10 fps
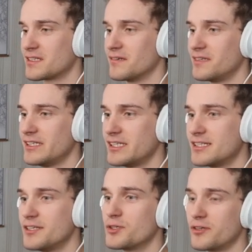So this
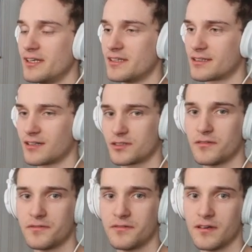is usually the
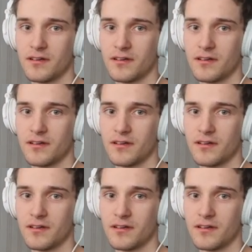cutoff